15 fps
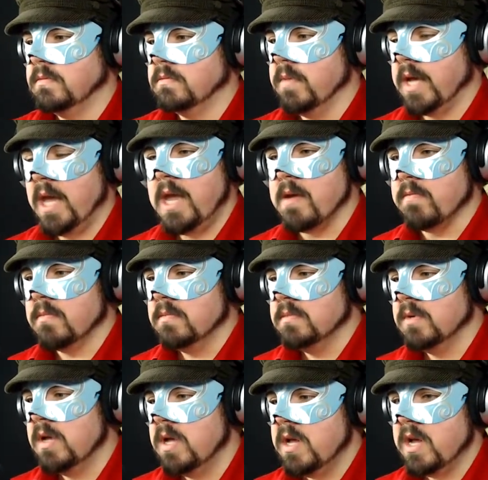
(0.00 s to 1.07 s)
But hey,
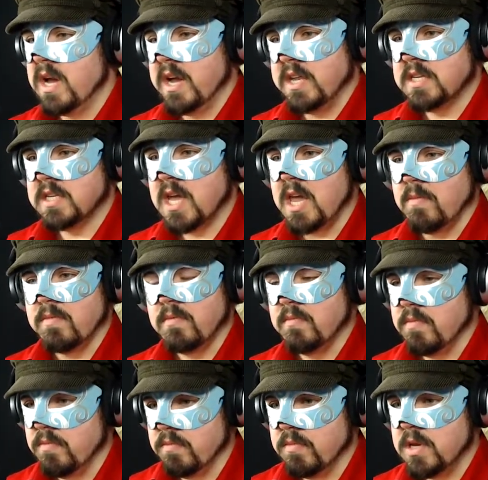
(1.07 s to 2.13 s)
an escape.
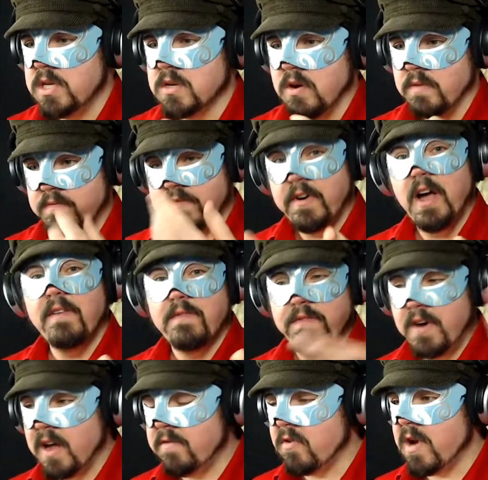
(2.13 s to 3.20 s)
He's got
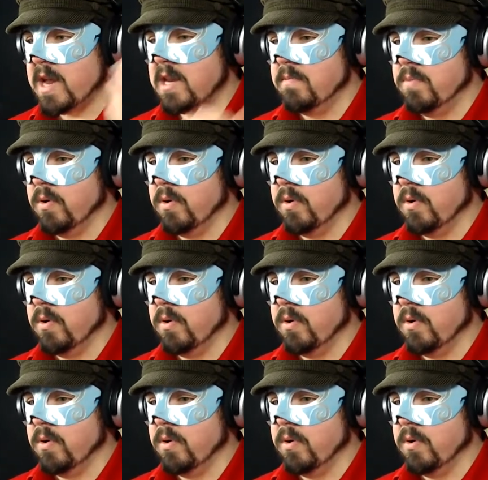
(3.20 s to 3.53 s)
5 grand in